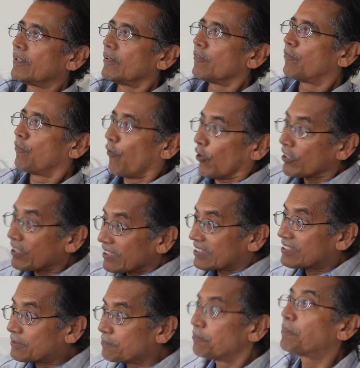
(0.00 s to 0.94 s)
for
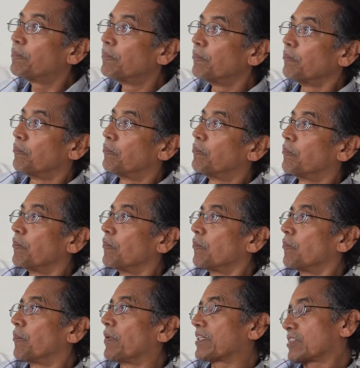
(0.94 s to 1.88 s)
its
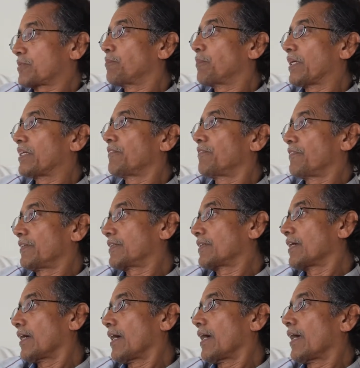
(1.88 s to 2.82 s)
best
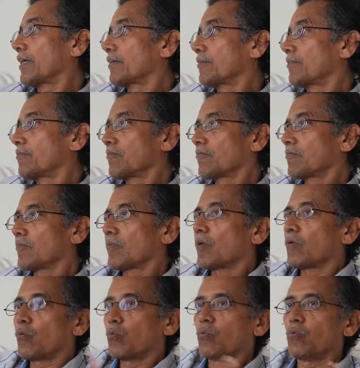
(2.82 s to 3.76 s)
benefit, and
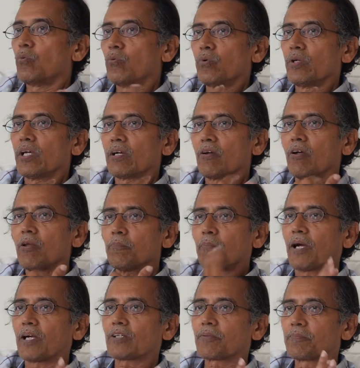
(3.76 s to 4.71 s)
we are all
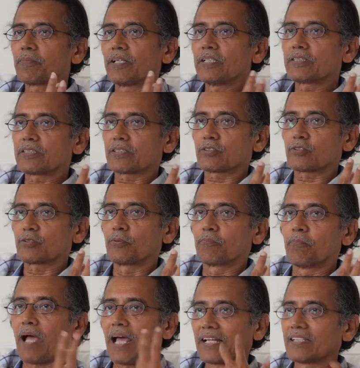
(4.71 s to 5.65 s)
part of nature. So
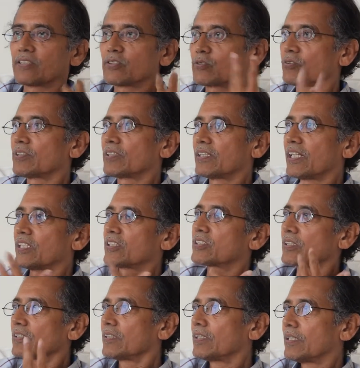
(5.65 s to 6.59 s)
balance with
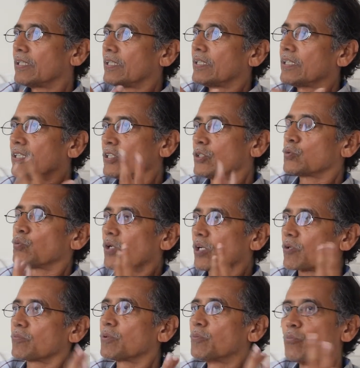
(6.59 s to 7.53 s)
nature is
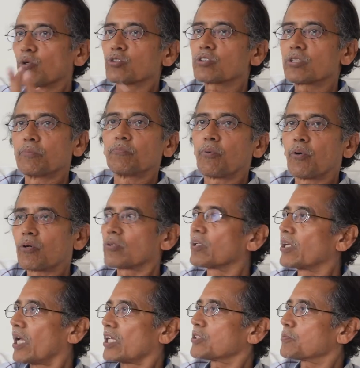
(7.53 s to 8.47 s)
one of the most
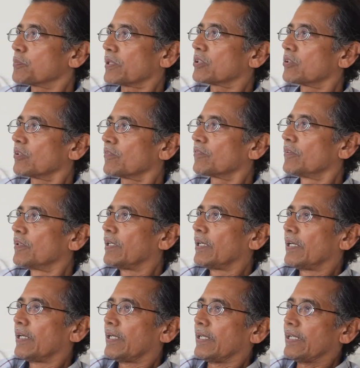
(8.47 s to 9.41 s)
important aspects of
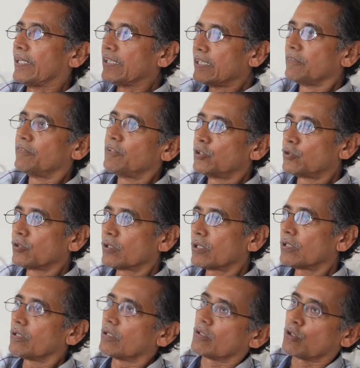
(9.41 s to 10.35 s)

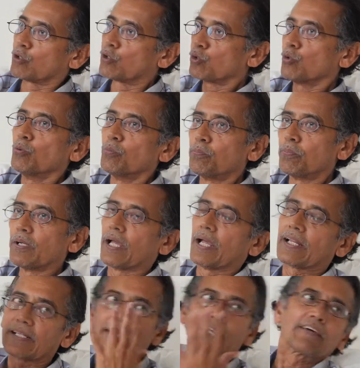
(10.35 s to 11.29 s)
individual, group,
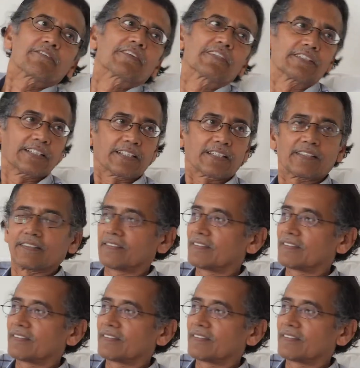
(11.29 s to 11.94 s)
and everything.